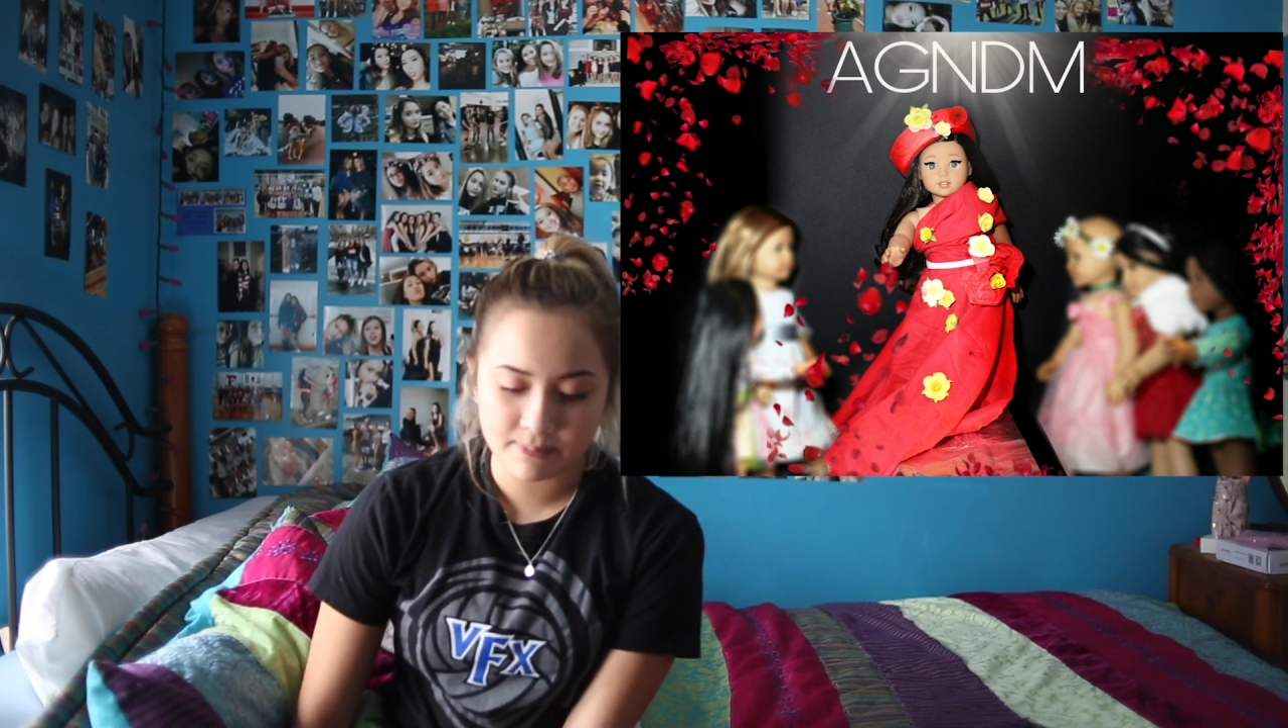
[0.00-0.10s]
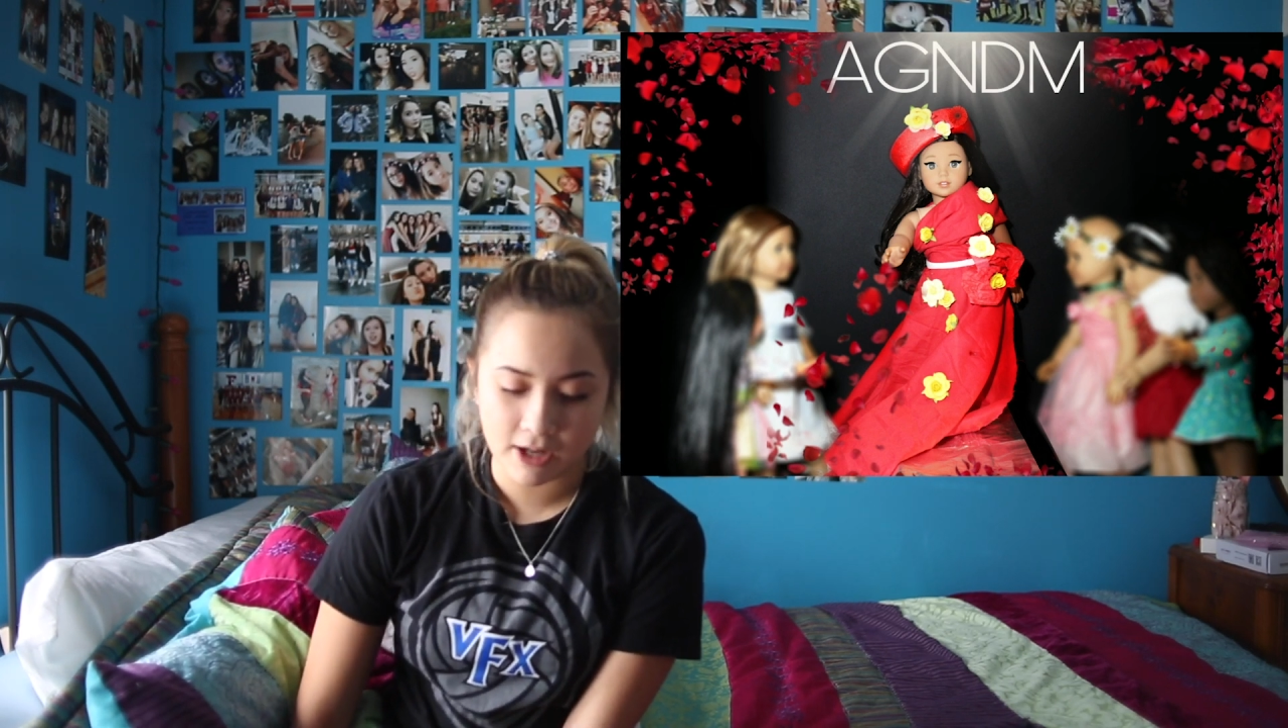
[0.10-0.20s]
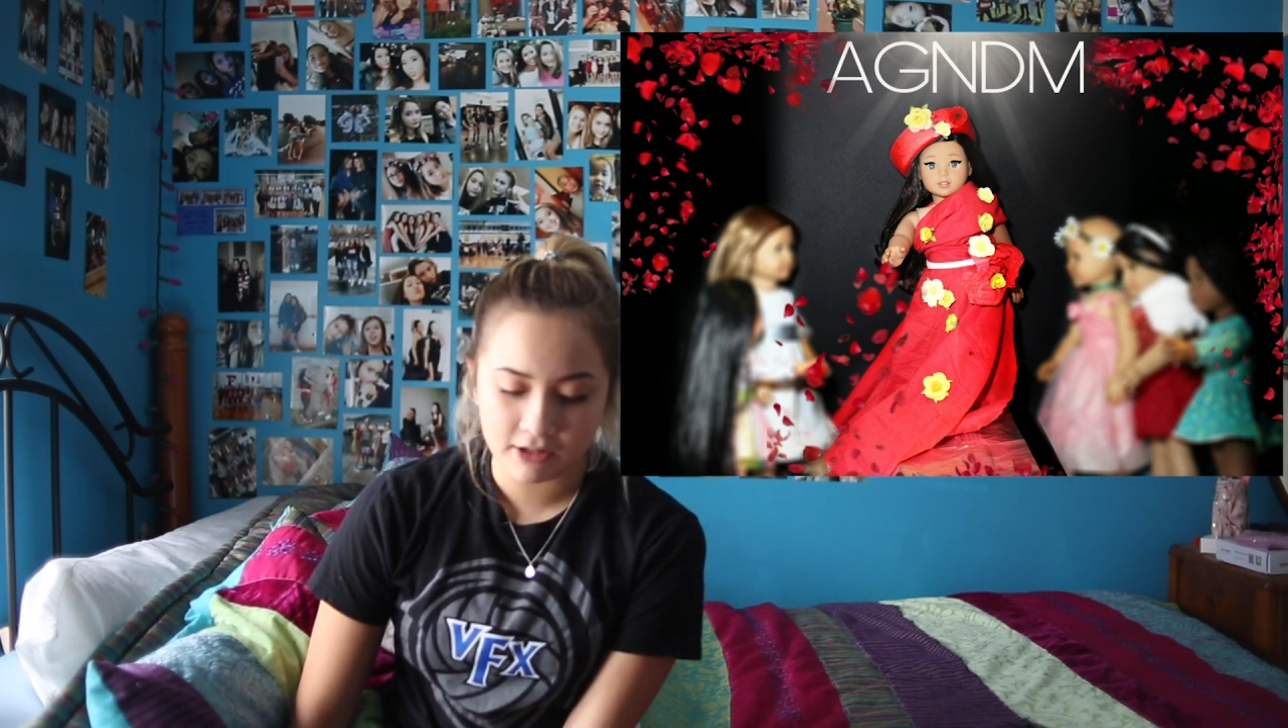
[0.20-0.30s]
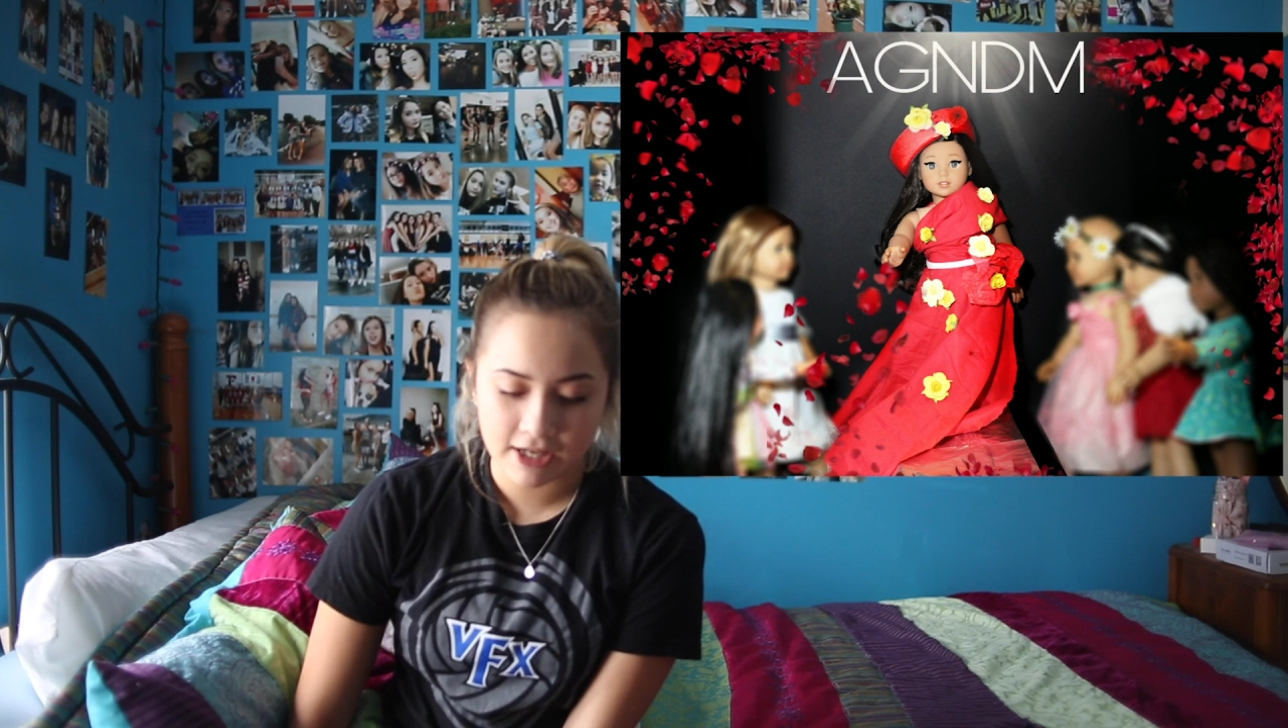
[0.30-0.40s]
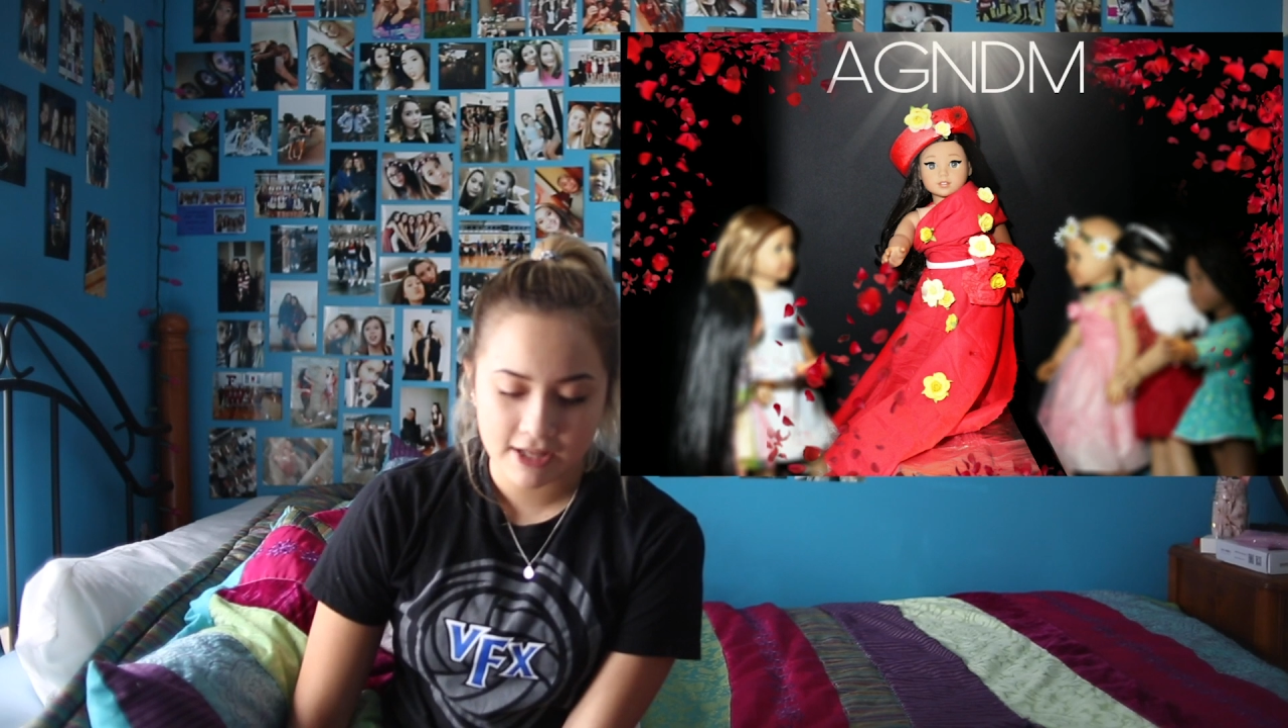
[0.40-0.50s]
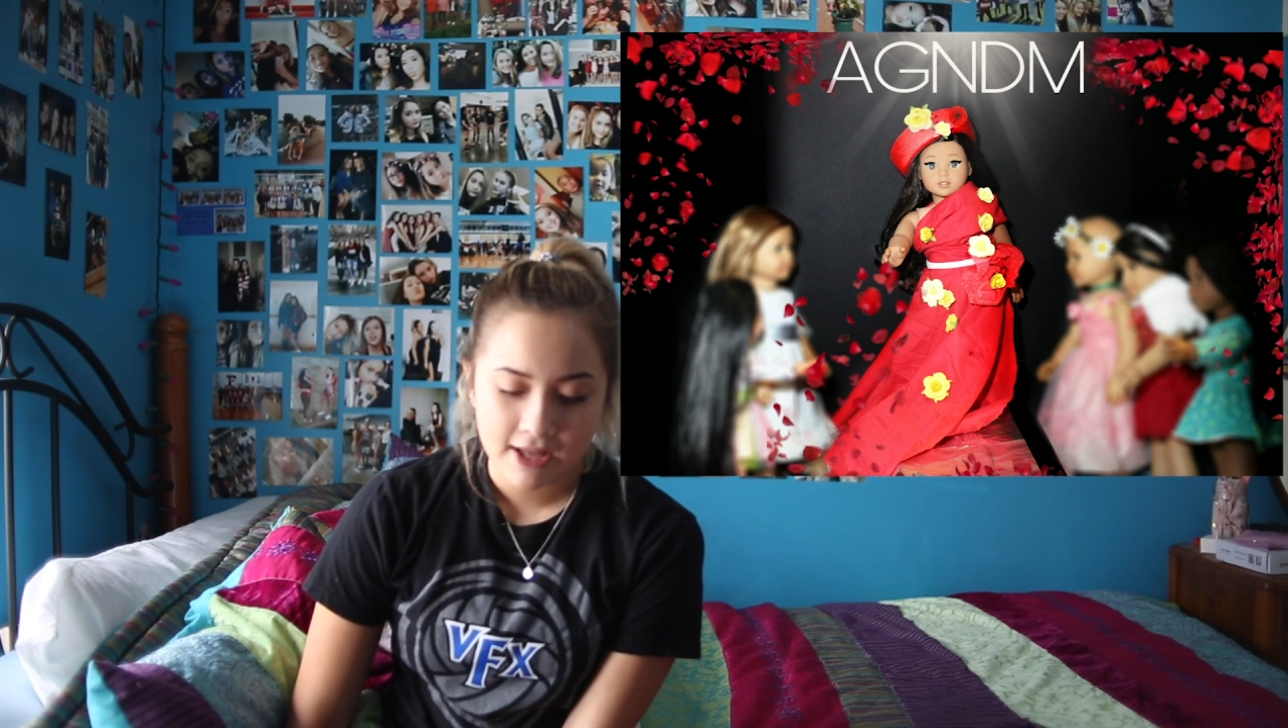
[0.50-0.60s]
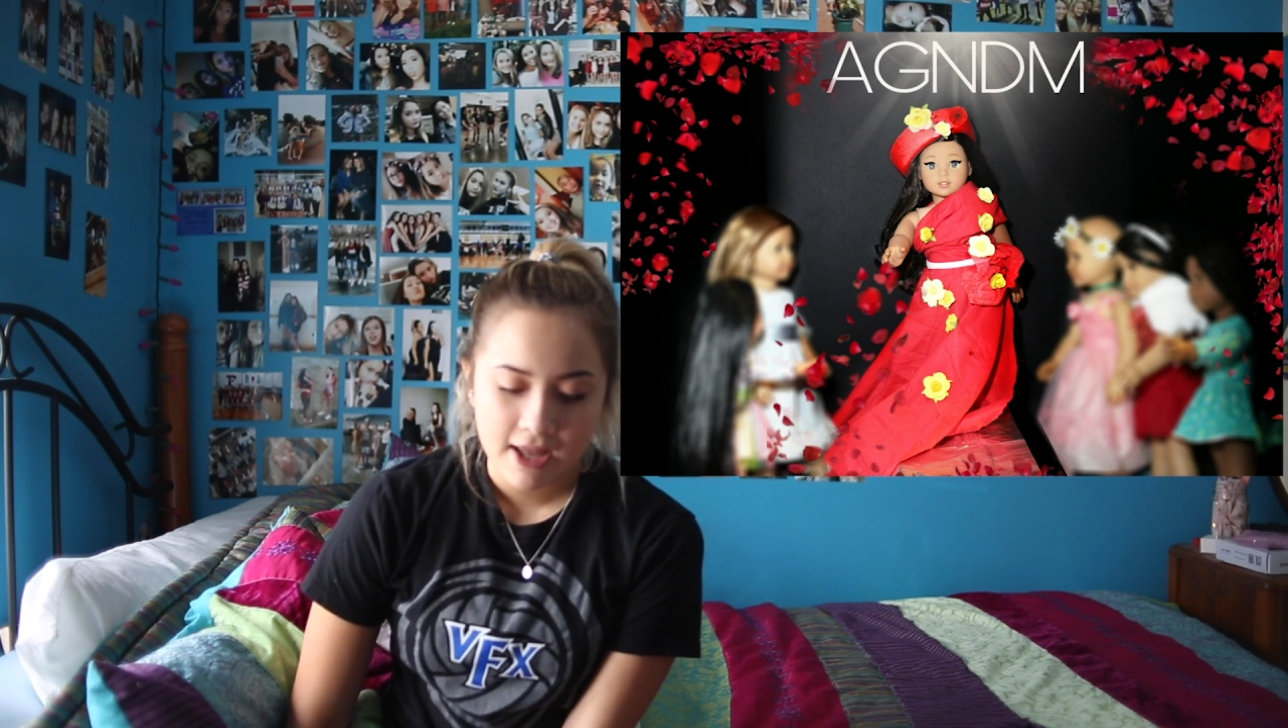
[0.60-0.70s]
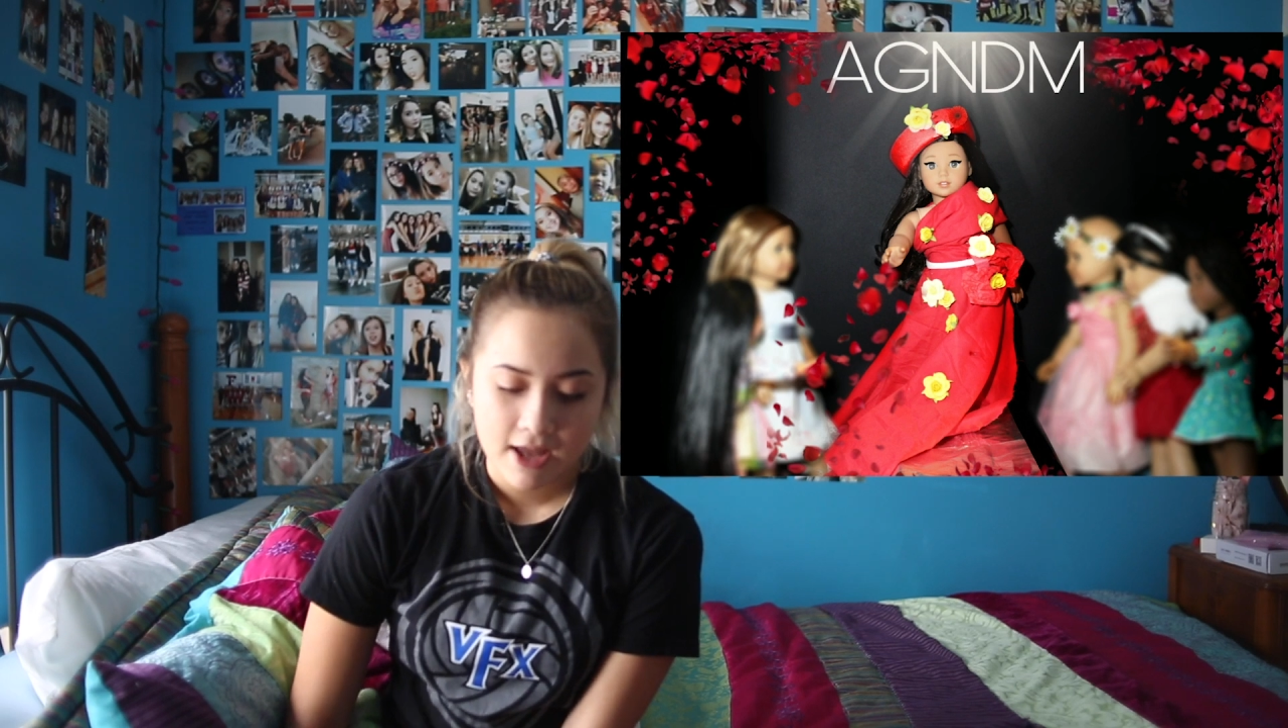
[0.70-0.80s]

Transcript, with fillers: spotlight,